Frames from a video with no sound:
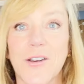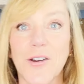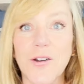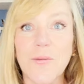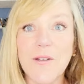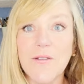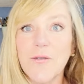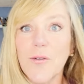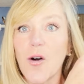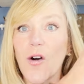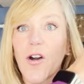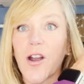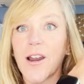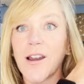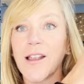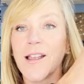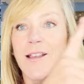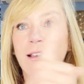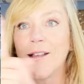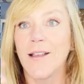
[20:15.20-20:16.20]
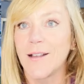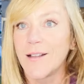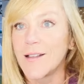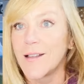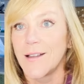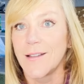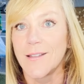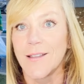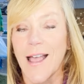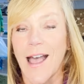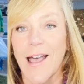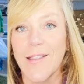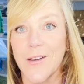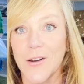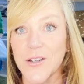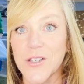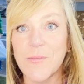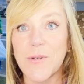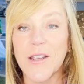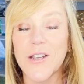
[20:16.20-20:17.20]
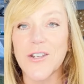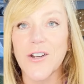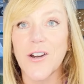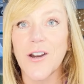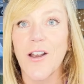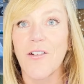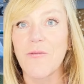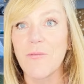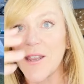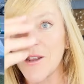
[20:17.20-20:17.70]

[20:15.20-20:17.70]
year before, here's a picture of